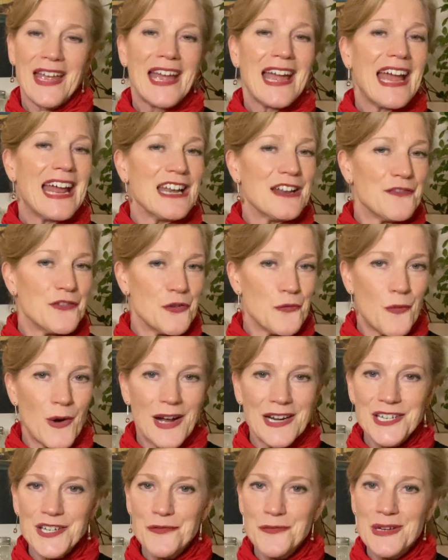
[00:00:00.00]
And if you
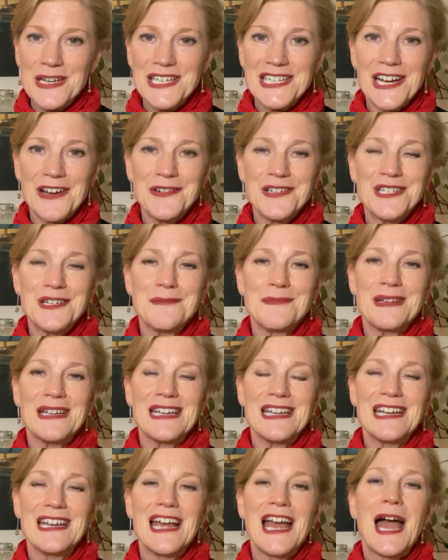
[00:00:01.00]
want to reach out to
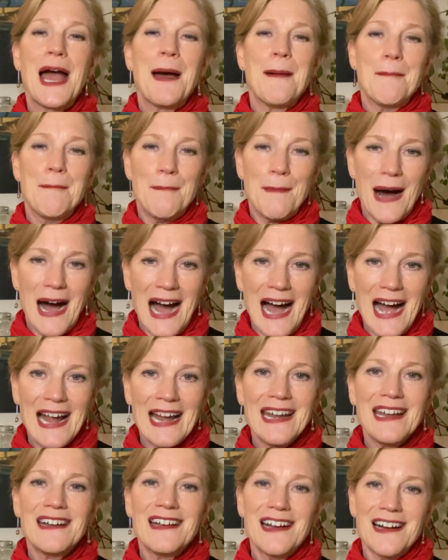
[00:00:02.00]
me,
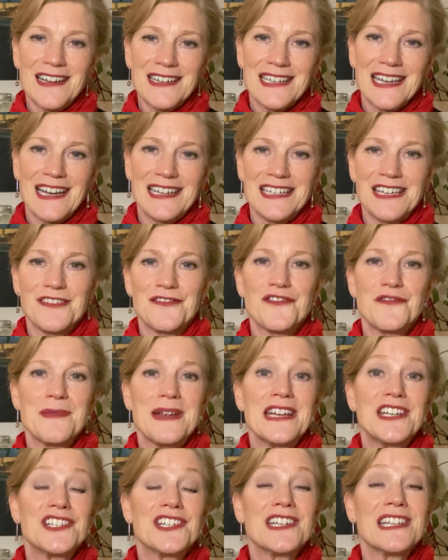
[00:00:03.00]
my contact
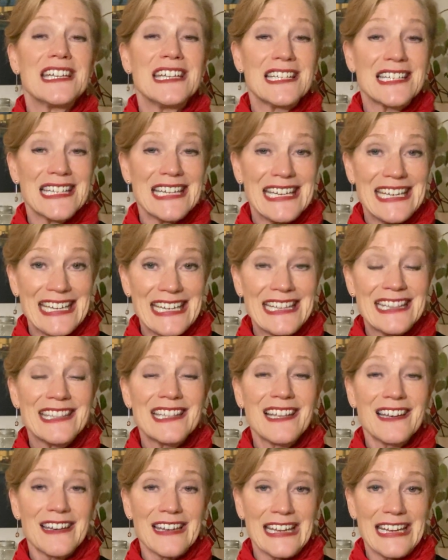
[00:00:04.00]
information is in
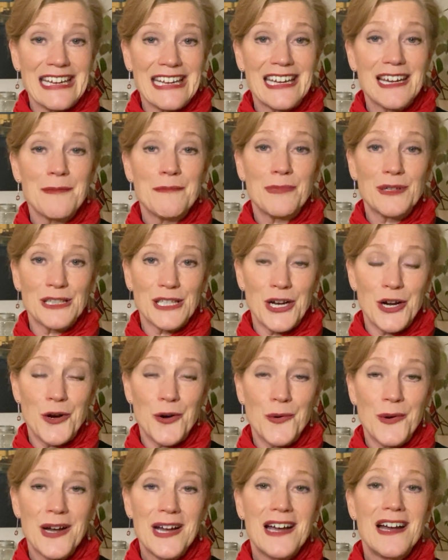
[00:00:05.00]
the link
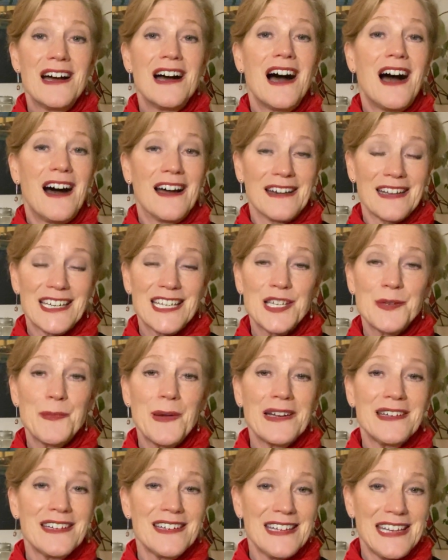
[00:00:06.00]
below,
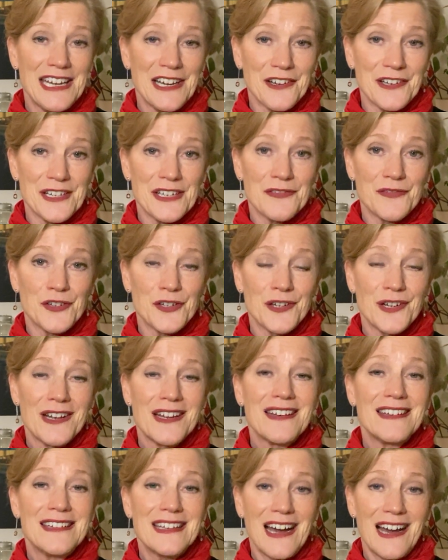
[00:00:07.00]

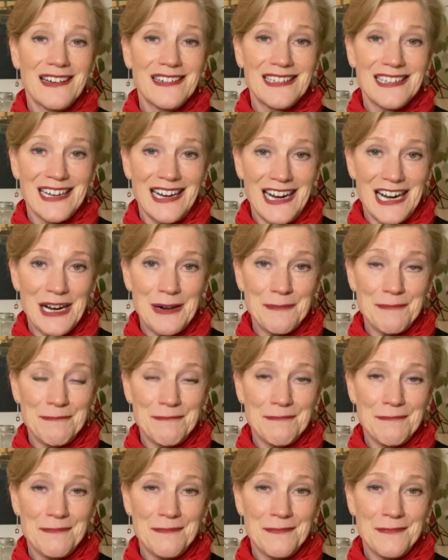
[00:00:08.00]
unexpectedcaregiver.com.
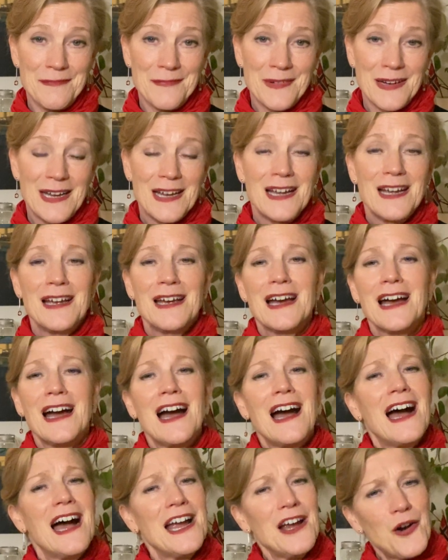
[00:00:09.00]

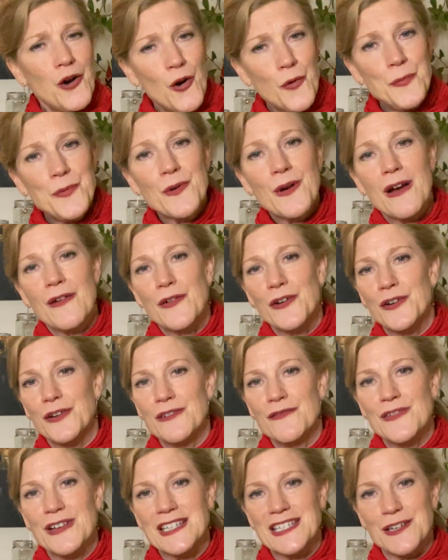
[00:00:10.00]
I hope you have a
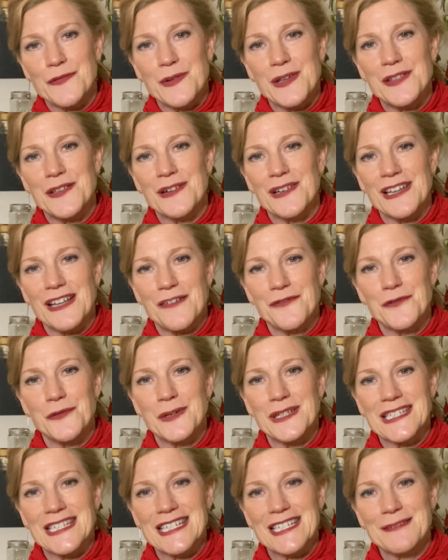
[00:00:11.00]
good visit with your loved
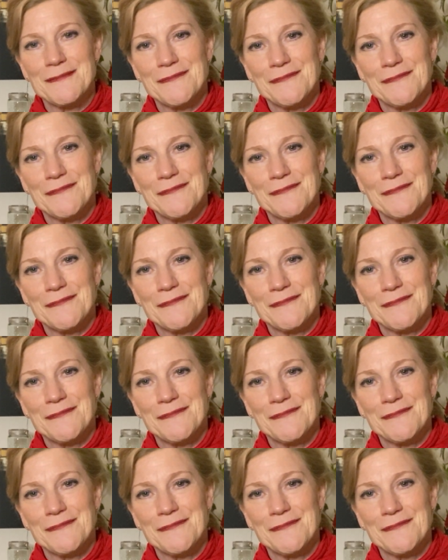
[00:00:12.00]
ones.